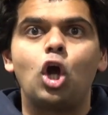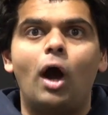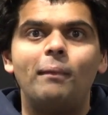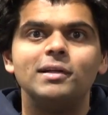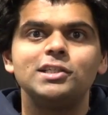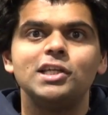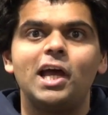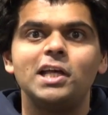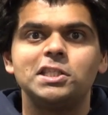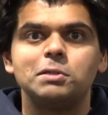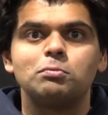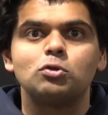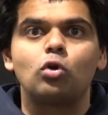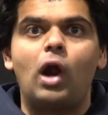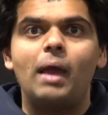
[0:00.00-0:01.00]
comment, and
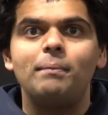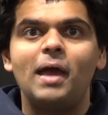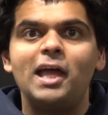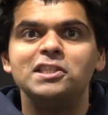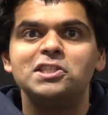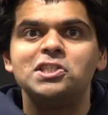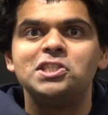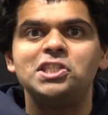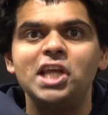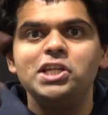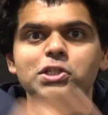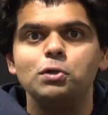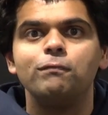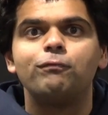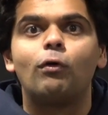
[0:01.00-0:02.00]
subscribe, and stay
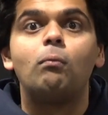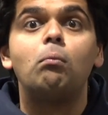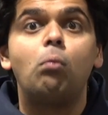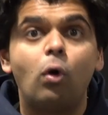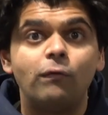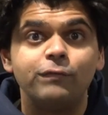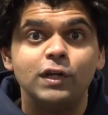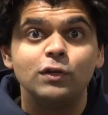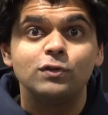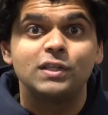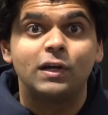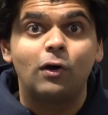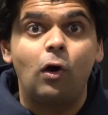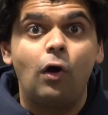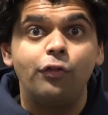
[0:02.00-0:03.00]
tuned for more videos
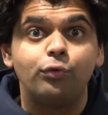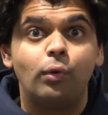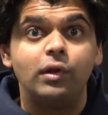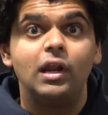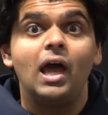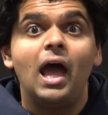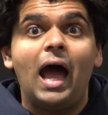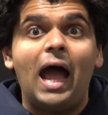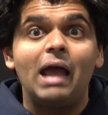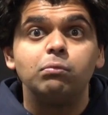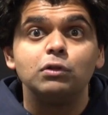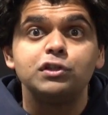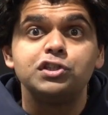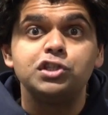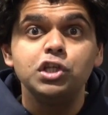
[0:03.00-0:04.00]
that are on the run. I
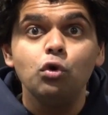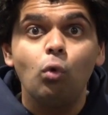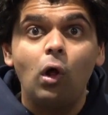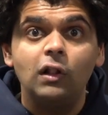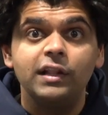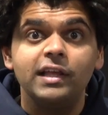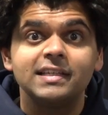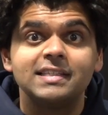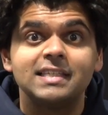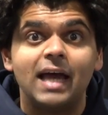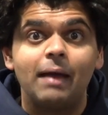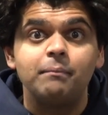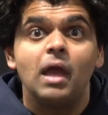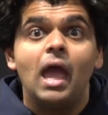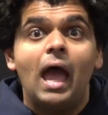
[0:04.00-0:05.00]
will see you all next
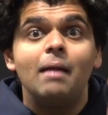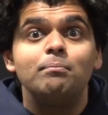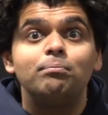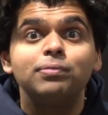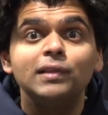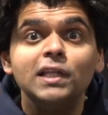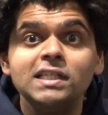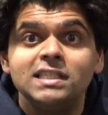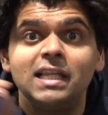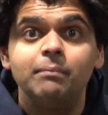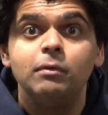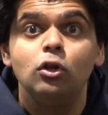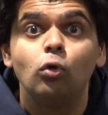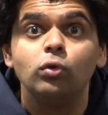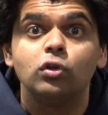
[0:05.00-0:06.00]
time, and please let
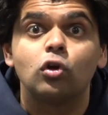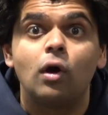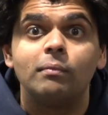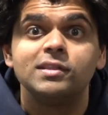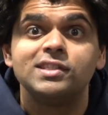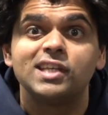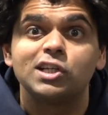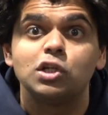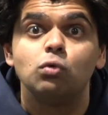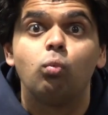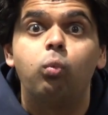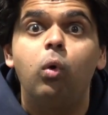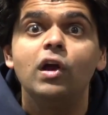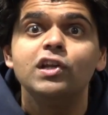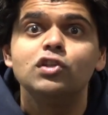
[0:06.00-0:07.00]
me know in the comment
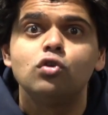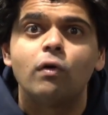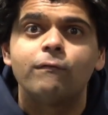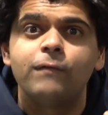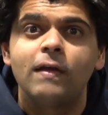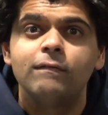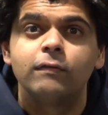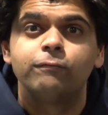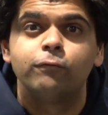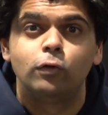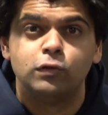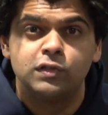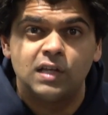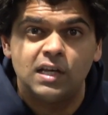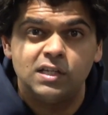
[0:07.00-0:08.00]
section, what is your favorite
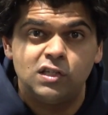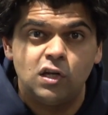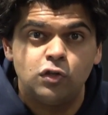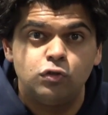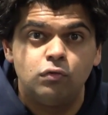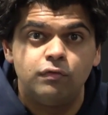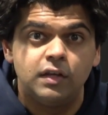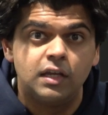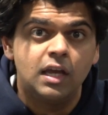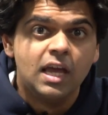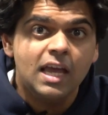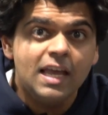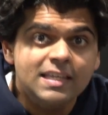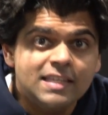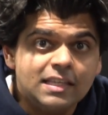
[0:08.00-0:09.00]
full-sized SUV?
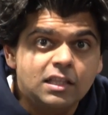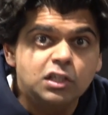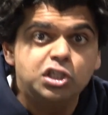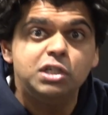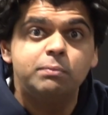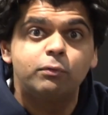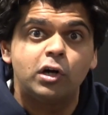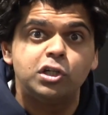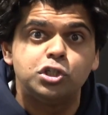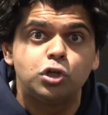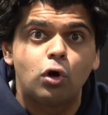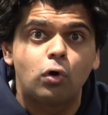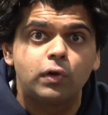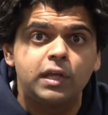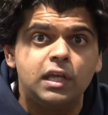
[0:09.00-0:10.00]
Is it the Jeep Grand
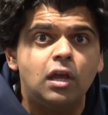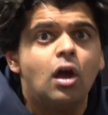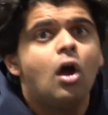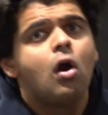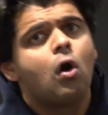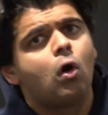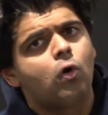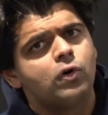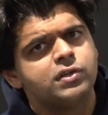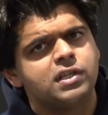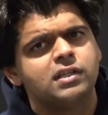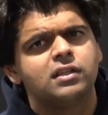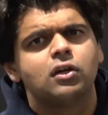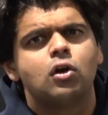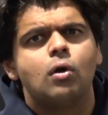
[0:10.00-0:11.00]
Cherokee, or is
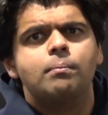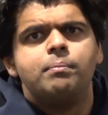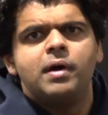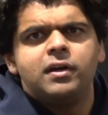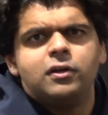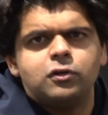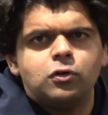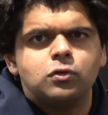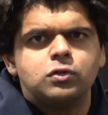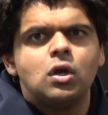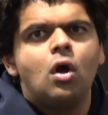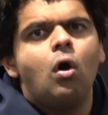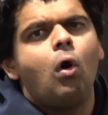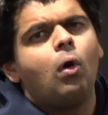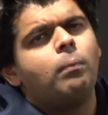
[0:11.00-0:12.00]
it the competitors,
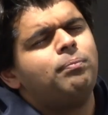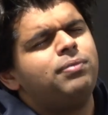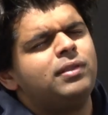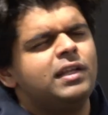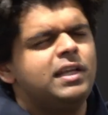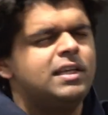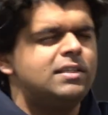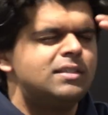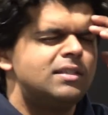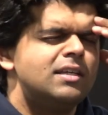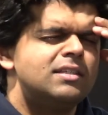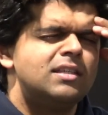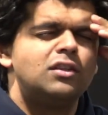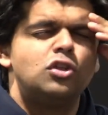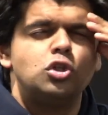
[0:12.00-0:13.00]
or please,
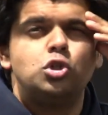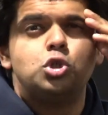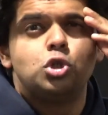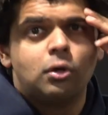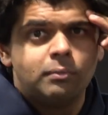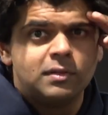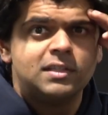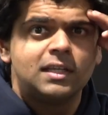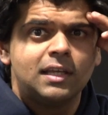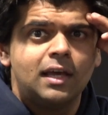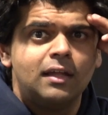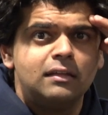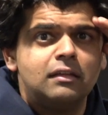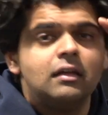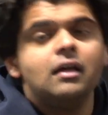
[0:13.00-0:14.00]
is it the Germans
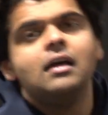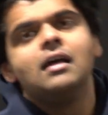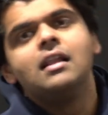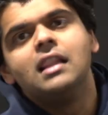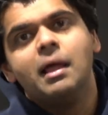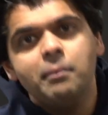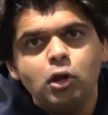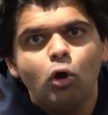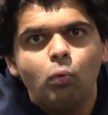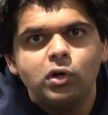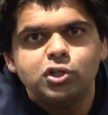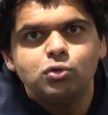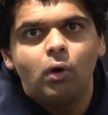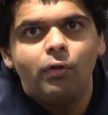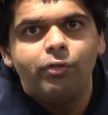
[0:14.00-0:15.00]
again? Let me know
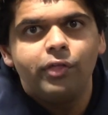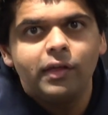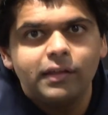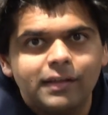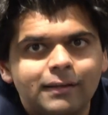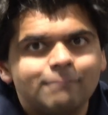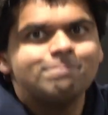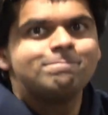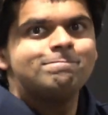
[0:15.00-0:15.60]
what you all think.